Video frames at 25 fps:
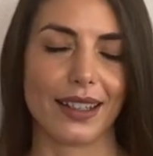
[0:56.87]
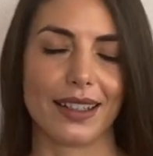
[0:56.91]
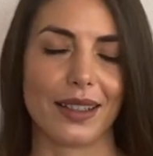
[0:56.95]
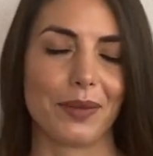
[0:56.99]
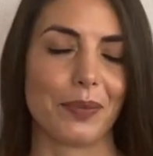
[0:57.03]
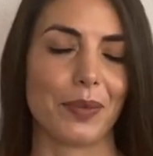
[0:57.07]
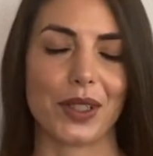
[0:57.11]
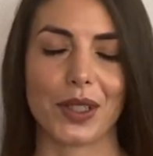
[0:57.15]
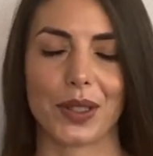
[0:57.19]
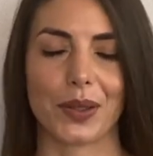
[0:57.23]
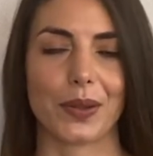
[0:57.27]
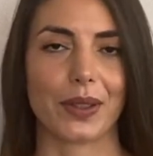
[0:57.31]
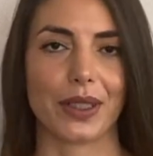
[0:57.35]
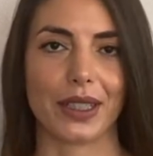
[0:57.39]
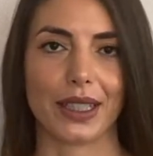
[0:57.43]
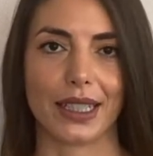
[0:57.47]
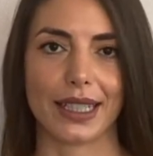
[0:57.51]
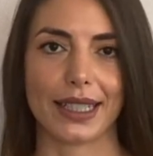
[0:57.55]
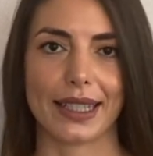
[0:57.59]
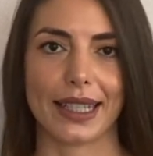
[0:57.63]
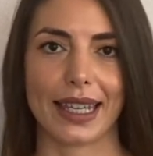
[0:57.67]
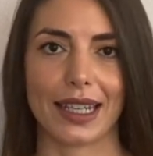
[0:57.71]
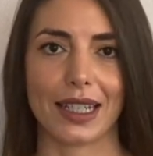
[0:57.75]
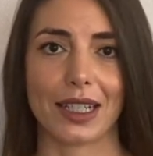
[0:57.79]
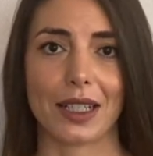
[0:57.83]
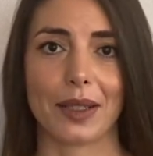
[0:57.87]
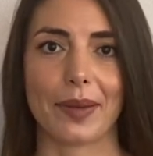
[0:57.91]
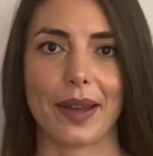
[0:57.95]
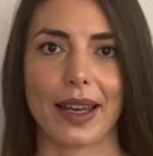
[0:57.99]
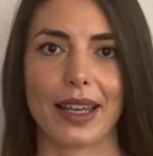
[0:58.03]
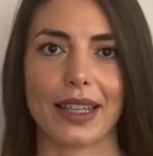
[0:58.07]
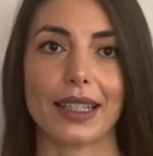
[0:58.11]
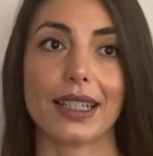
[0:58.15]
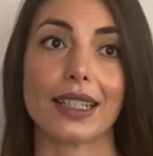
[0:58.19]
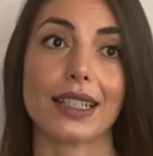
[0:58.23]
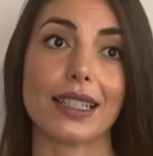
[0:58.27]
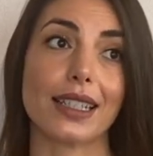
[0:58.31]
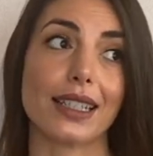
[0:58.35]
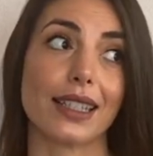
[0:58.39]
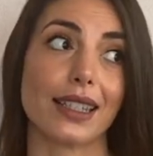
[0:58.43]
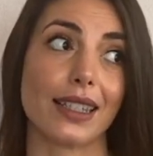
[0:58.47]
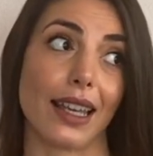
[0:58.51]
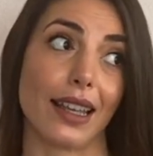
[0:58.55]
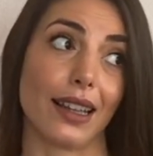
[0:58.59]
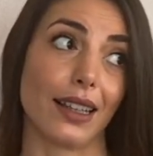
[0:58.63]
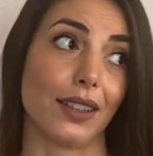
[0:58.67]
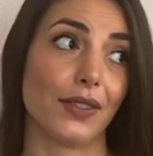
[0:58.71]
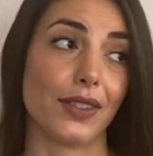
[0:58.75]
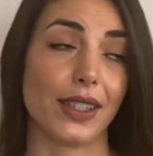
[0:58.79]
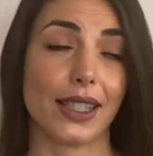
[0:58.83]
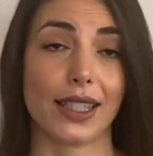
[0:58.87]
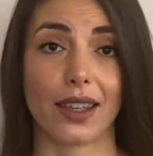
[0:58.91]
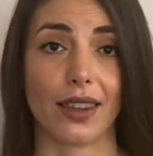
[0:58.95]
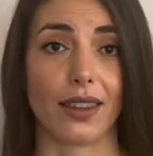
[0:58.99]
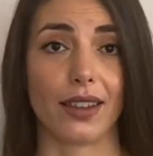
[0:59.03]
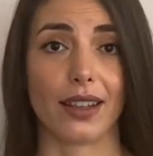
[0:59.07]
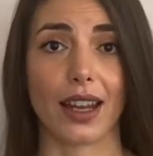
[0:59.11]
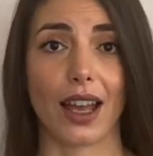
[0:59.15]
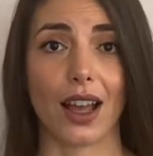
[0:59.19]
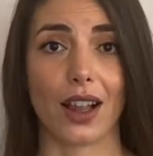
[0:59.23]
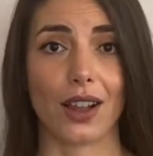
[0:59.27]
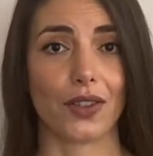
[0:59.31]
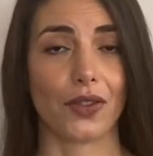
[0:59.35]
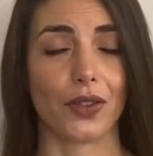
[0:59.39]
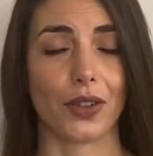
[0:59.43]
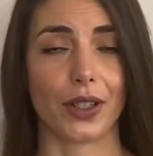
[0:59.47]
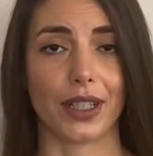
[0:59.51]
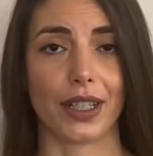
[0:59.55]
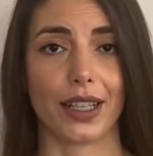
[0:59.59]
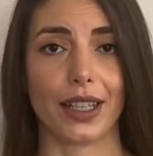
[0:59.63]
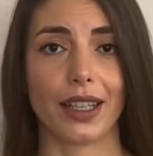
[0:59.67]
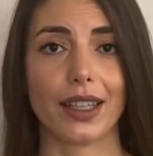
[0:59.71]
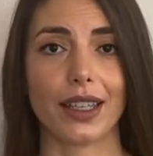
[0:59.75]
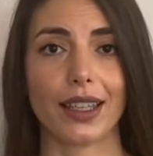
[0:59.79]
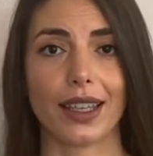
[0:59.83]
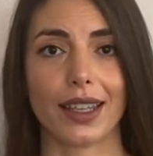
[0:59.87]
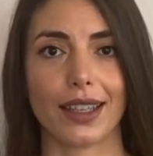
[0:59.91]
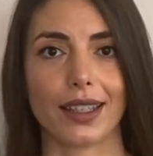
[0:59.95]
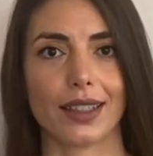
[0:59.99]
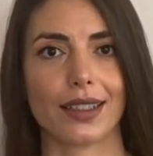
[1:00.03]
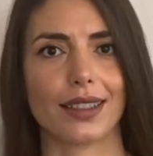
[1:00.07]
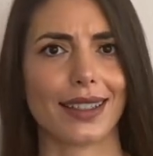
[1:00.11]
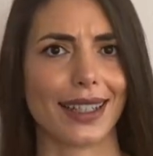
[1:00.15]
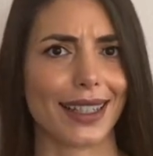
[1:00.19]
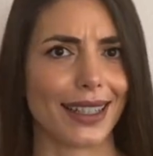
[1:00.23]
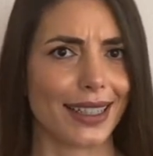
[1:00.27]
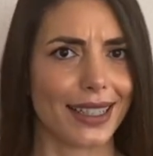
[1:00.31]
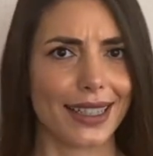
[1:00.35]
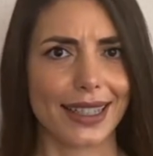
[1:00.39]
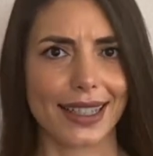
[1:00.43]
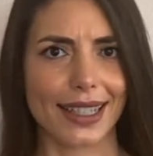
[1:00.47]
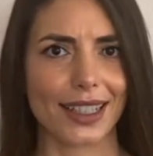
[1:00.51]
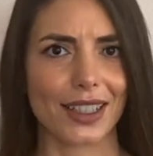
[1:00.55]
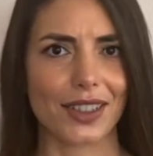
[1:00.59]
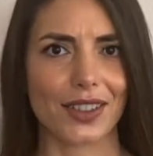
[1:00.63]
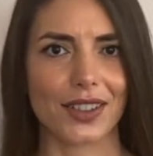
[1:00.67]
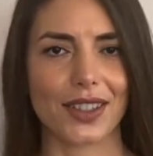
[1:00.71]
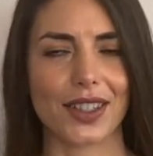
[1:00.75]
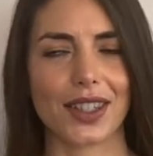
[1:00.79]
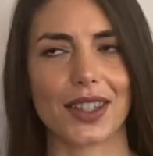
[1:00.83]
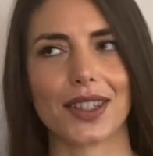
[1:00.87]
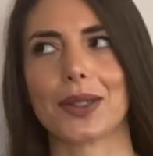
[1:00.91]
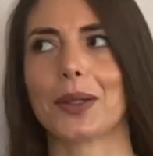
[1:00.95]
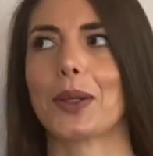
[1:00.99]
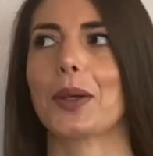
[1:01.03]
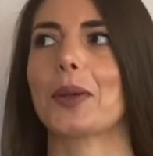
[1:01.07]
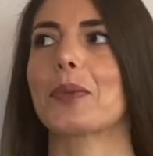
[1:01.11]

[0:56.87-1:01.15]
just really excited about it because I live in Southern California and I need sandals. So